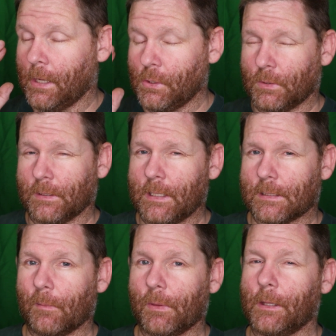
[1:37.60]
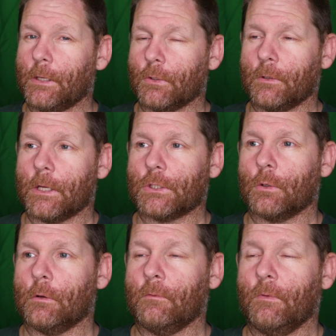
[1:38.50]
and you see something that you're not
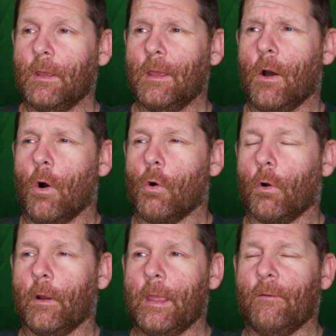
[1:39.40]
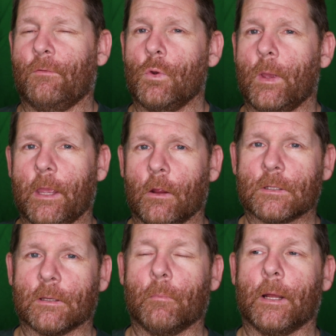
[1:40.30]
sure of, or if you hear
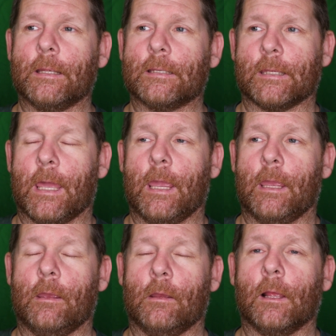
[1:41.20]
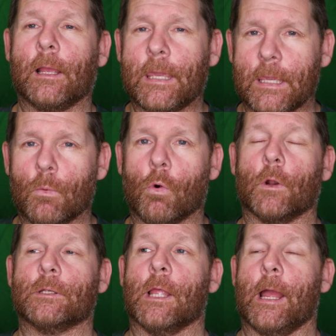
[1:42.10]
somebody say
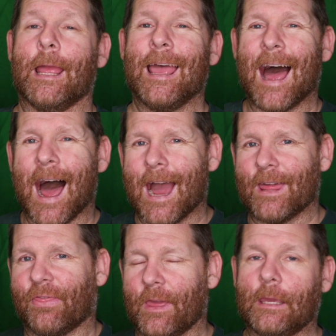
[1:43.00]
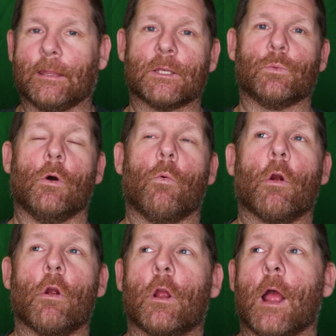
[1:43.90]
keywords like, I think this will
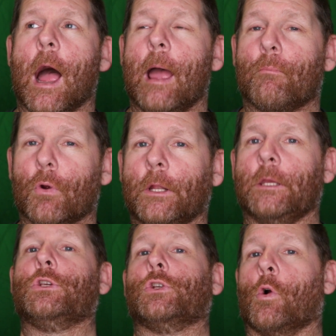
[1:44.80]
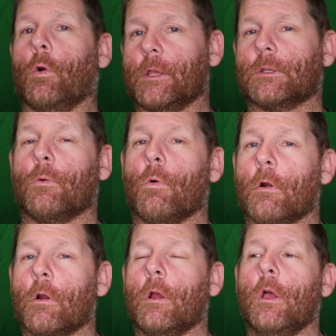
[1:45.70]
work, I'm pretty sure this will
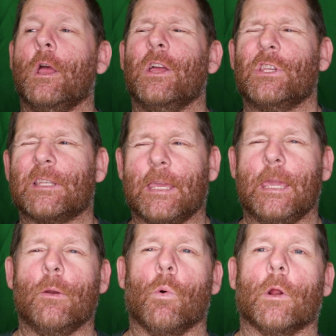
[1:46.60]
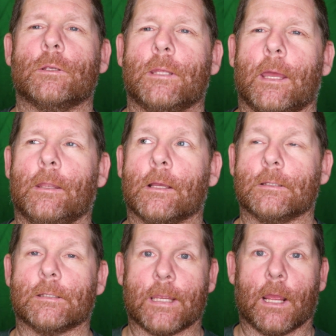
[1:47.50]
work, just keywords that
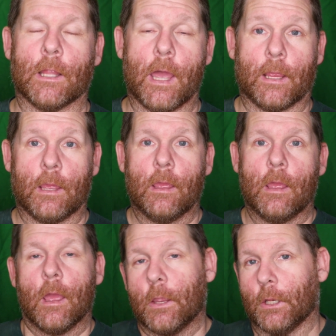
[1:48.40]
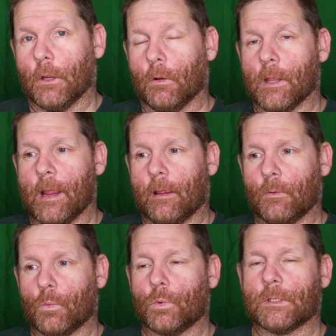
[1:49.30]
doesn't sound like, you know, like
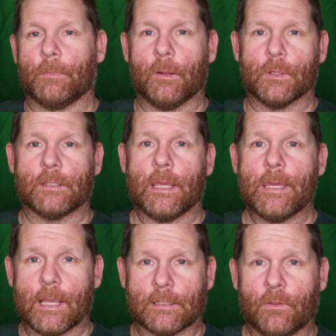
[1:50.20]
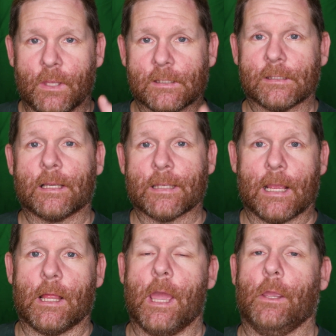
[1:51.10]
somebody would say, yes, this is
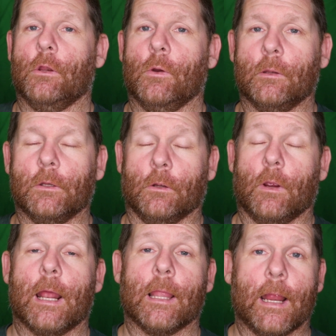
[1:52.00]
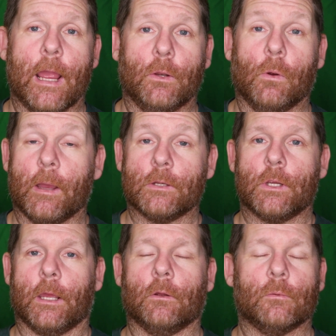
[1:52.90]
exactly how you do it, you know, kind of like I do on my
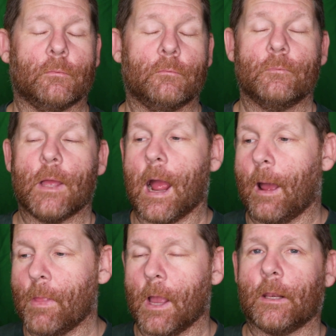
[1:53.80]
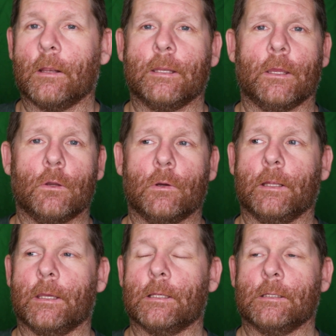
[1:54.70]
channel. I'm not going to tell you who
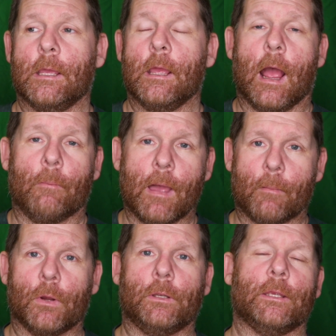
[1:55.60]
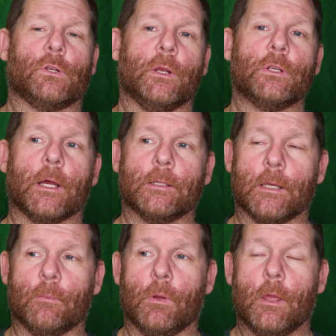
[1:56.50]
it is. I'm not putting any
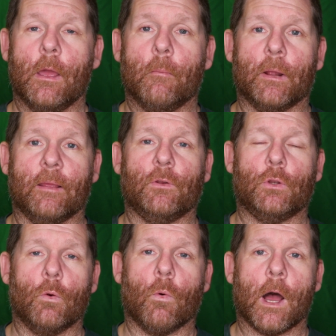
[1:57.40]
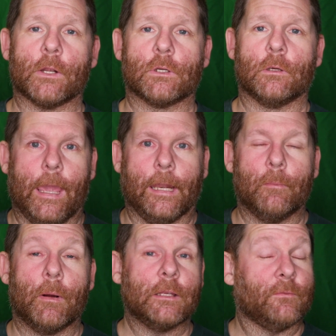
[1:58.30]
screenshots up. But if you do watch
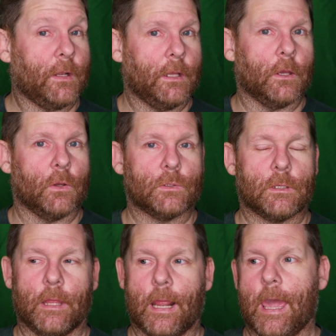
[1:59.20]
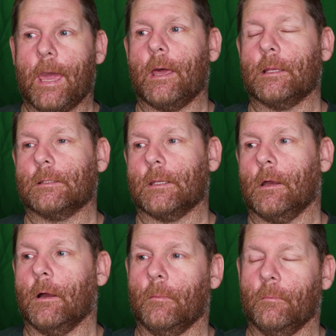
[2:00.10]
anybody's videos that has
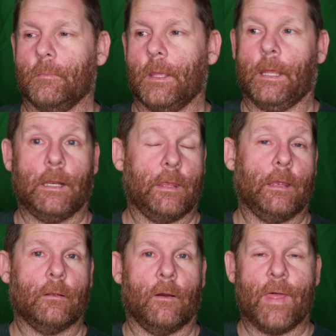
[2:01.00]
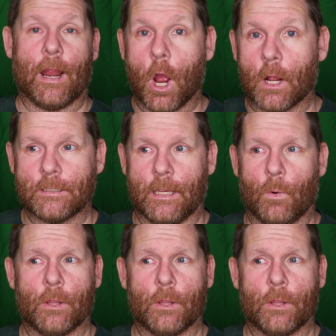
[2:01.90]
um, anything of that content,